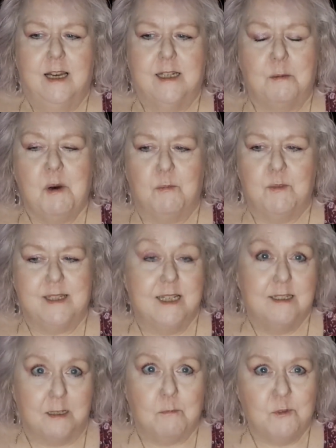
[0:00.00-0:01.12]
come up with the
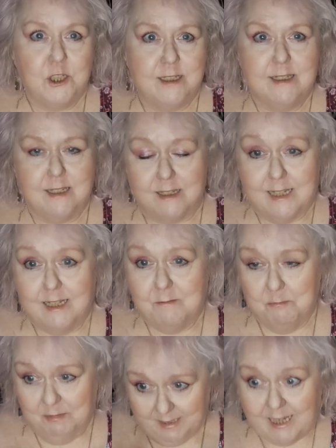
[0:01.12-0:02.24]
assumptions that they
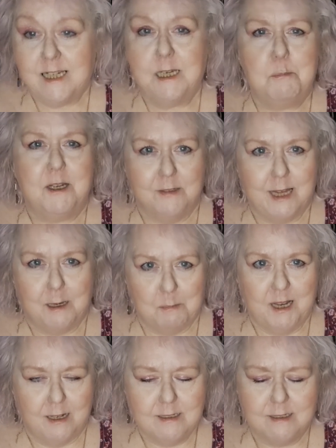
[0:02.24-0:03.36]
think about that
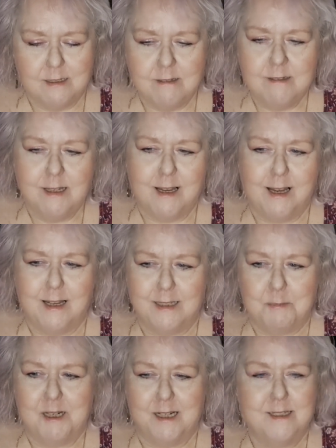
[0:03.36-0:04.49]
person,
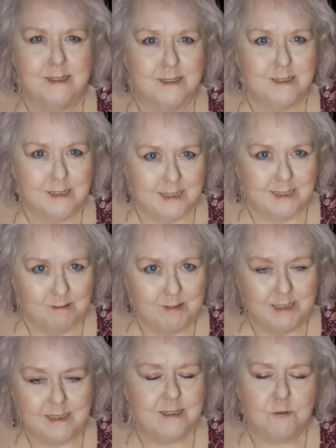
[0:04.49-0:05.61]
the person that
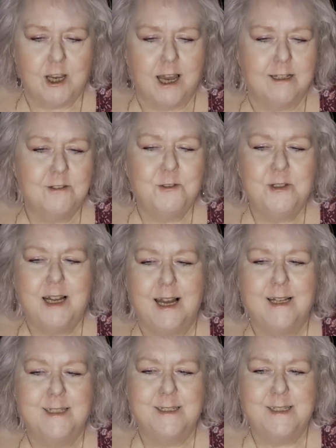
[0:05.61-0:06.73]
is the channel.
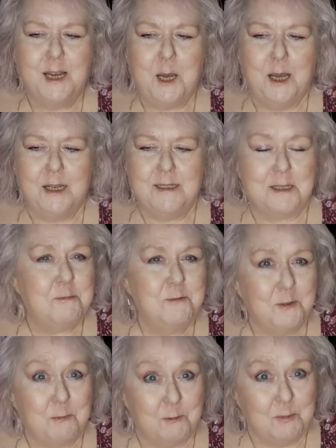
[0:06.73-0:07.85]
And some of
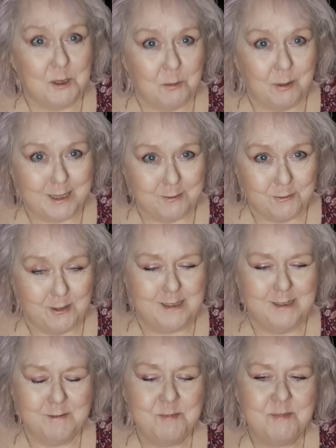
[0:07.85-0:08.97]
them have been quite
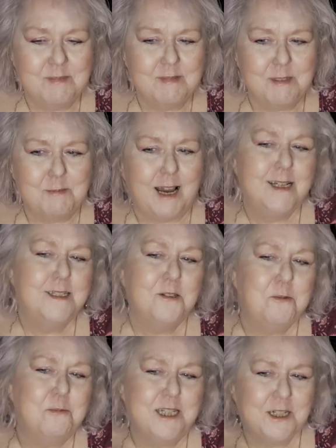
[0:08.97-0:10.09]
fun, but I
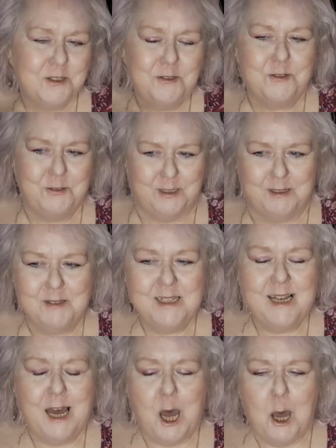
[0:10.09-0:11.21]
thought we could do it,
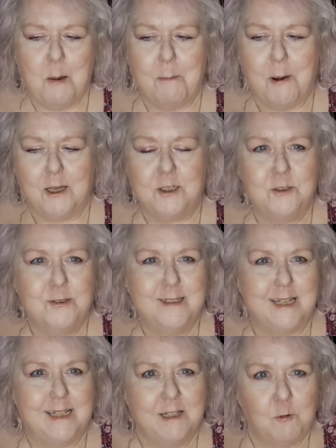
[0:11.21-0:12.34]
but use
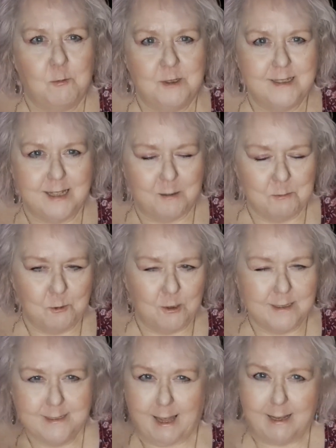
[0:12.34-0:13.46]
it in almost a more
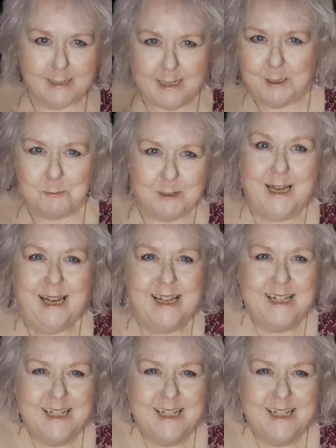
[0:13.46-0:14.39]
psychic way.